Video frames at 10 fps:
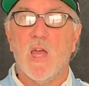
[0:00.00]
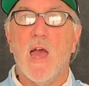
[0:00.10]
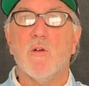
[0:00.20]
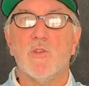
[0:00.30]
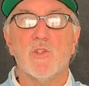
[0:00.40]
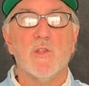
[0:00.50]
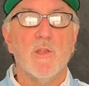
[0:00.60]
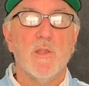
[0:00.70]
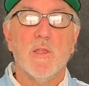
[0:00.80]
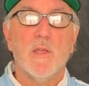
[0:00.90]
house
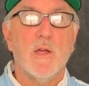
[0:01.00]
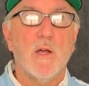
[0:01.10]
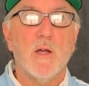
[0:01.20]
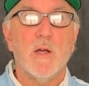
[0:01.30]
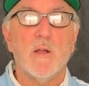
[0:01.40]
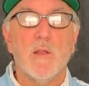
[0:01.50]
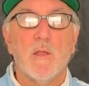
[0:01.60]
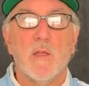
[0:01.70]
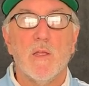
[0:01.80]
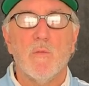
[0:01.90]

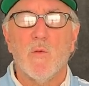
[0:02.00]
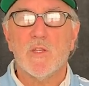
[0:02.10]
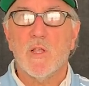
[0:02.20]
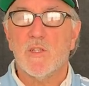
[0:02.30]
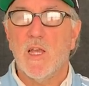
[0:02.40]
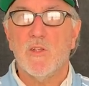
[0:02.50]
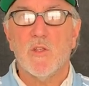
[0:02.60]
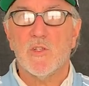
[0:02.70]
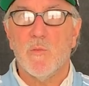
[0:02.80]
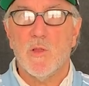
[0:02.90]
in West Los
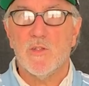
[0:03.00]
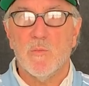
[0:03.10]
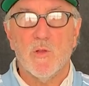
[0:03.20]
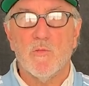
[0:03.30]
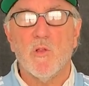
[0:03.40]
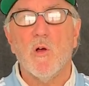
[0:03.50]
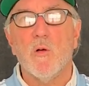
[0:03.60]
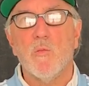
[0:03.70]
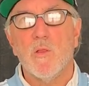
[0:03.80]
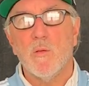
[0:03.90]
Angeles, someplace, a beautiful
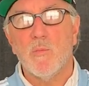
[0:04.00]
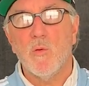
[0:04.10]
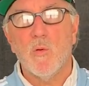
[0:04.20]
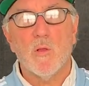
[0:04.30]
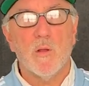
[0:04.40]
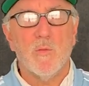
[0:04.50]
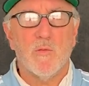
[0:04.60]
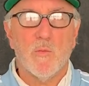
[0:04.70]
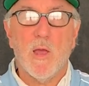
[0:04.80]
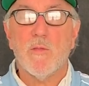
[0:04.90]
home with a pool and a
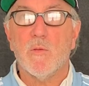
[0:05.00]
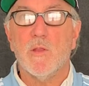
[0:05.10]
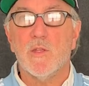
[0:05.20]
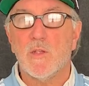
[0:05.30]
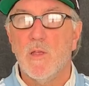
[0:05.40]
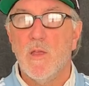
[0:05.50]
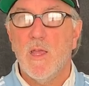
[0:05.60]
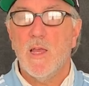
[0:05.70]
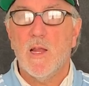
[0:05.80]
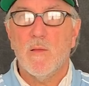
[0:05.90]
beautiful bathroom,
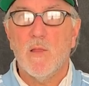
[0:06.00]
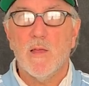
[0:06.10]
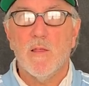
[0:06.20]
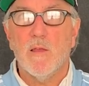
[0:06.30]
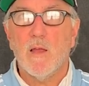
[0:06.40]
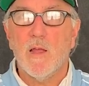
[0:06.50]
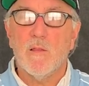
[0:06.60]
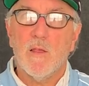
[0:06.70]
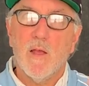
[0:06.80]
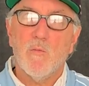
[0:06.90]
and I
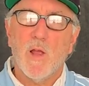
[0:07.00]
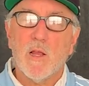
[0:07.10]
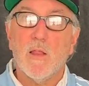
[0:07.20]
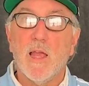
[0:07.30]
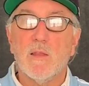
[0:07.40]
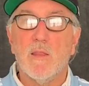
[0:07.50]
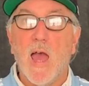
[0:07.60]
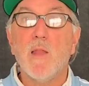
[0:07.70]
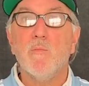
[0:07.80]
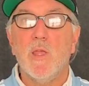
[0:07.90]
recollect
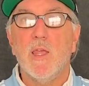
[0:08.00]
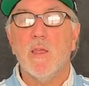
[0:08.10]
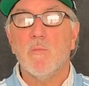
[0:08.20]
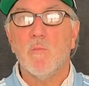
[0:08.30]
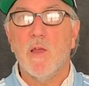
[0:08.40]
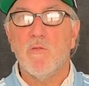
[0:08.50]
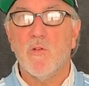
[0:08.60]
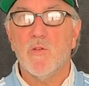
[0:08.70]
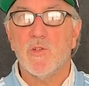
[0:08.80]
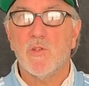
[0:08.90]
that being my
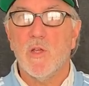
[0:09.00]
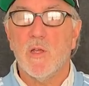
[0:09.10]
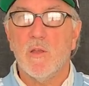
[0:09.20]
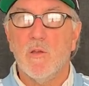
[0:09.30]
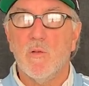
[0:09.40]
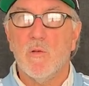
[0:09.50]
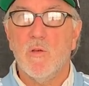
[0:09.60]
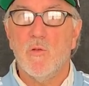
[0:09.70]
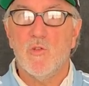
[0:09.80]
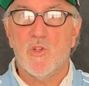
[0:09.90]
first
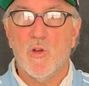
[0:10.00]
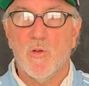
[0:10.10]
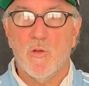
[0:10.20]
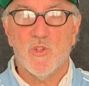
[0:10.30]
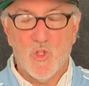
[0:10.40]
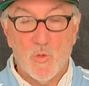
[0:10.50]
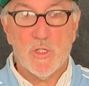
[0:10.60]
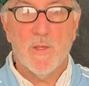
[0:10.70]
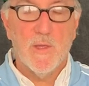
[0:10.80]
nude shoot.